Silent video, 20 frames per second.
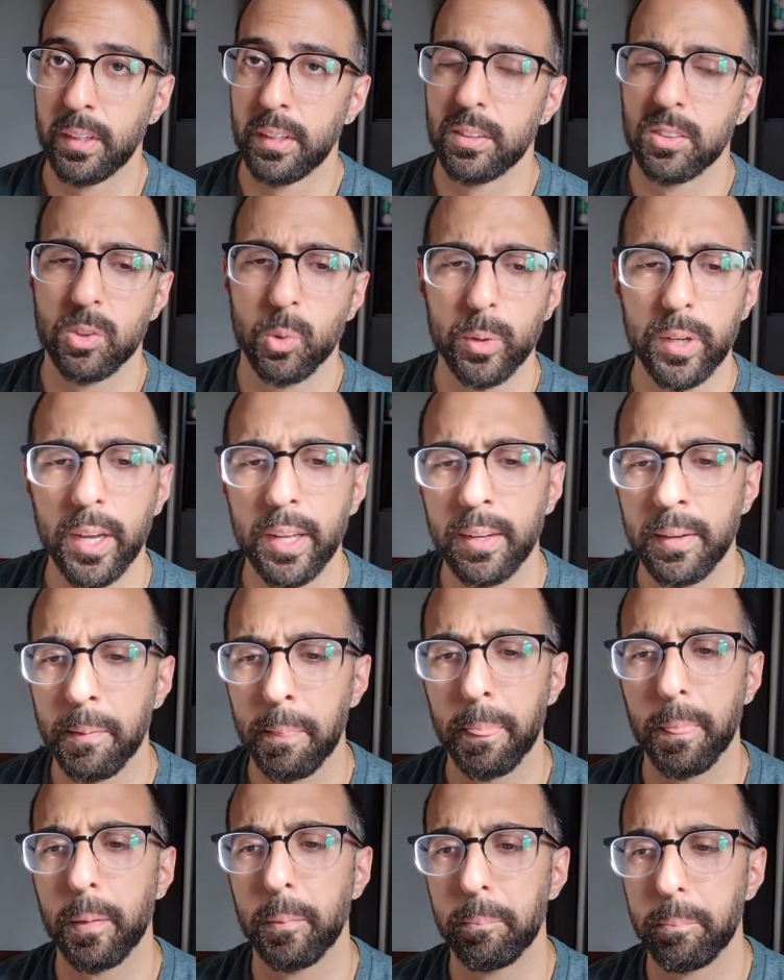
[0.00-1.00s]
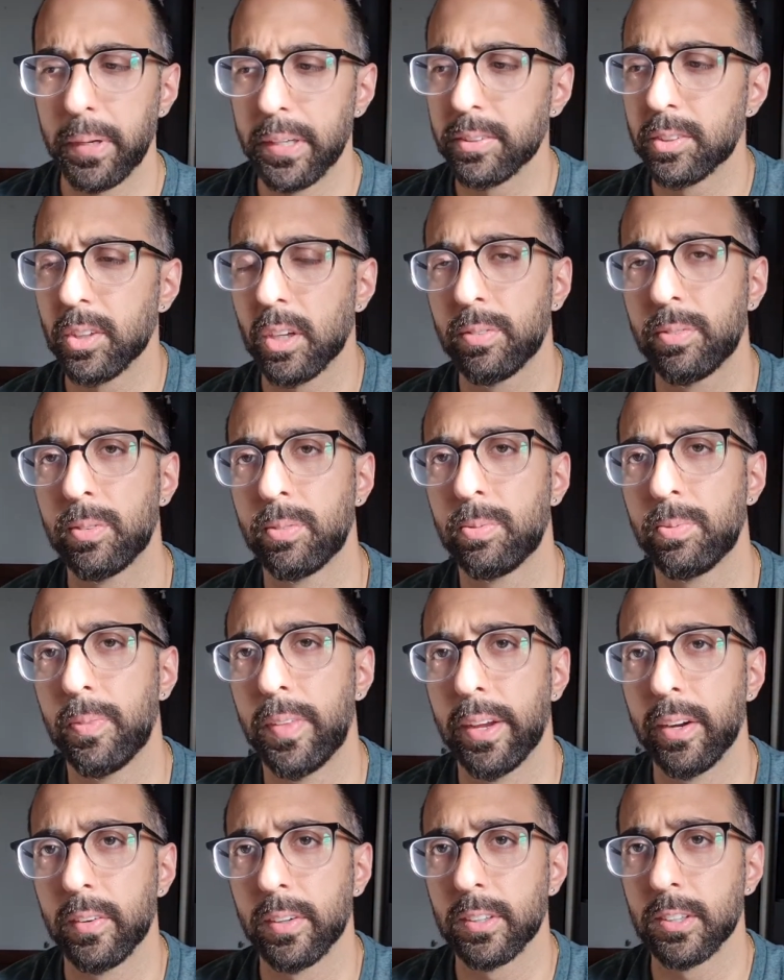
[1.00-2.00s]
So again, based off of
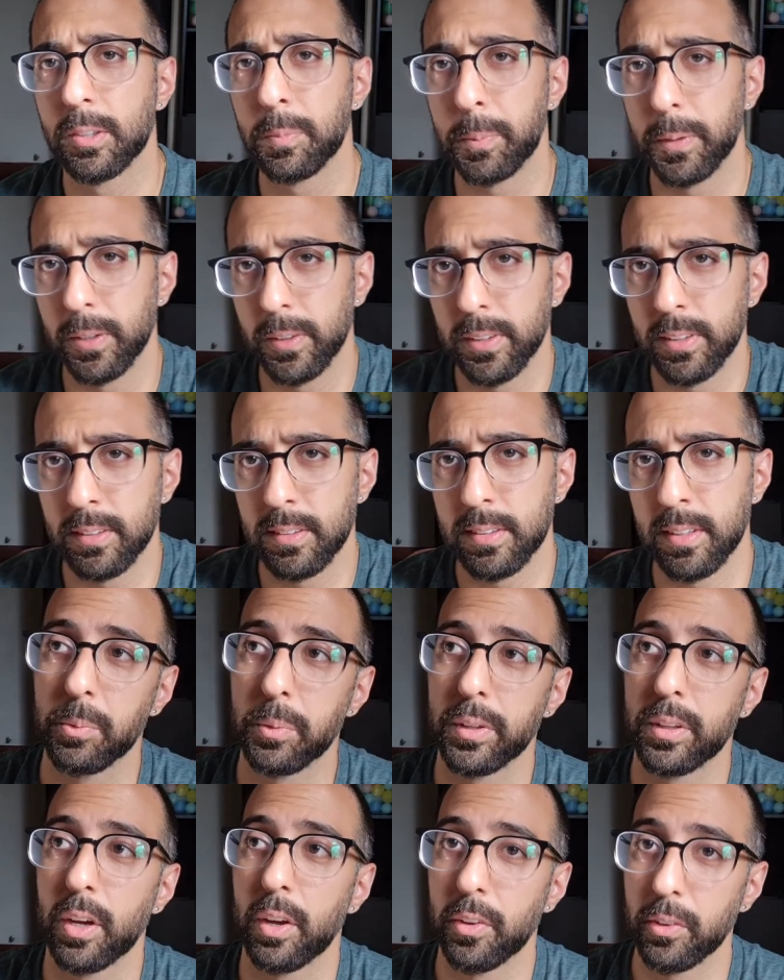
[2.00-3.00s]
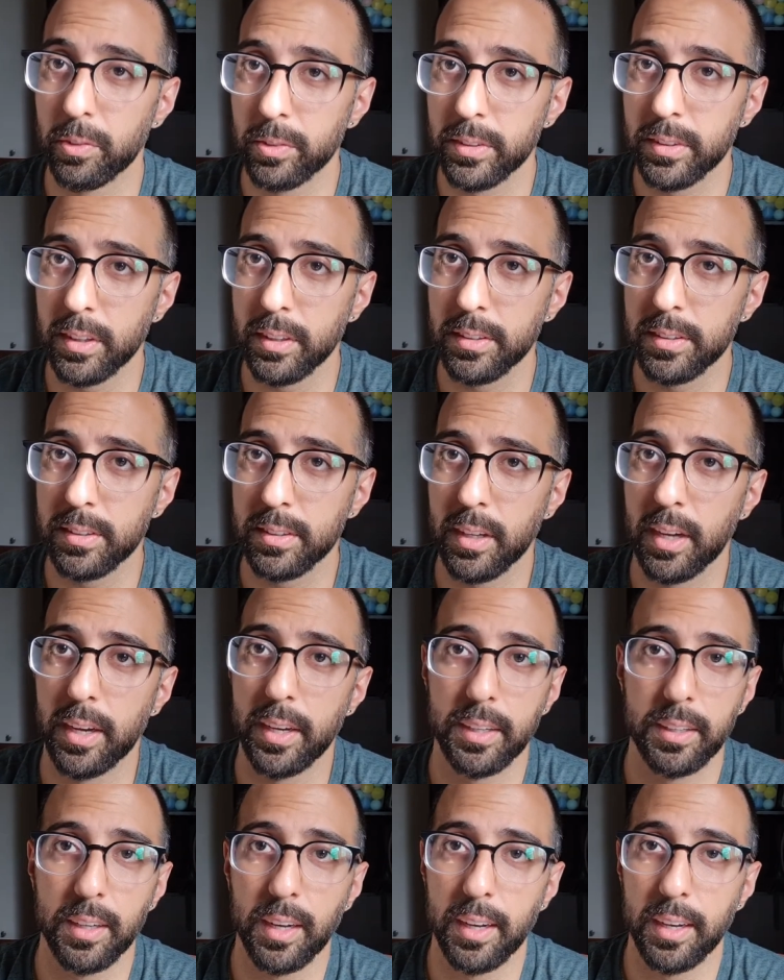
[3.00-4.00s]
their experience with other results,
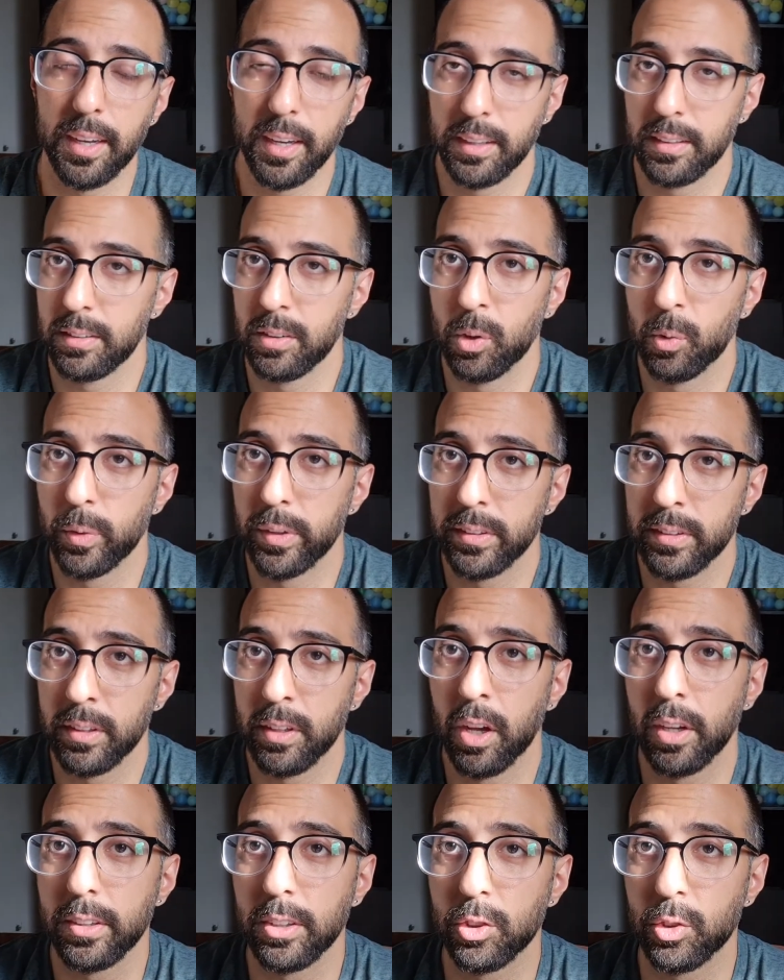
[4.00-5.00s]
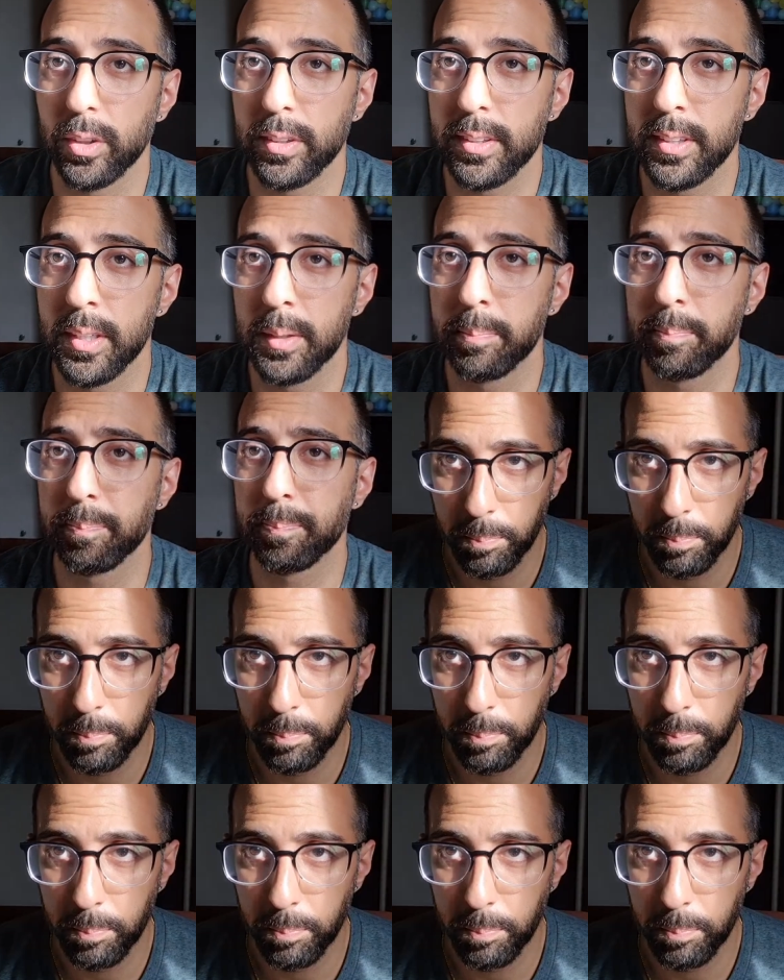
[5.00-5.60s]
I had no reason not to trust them.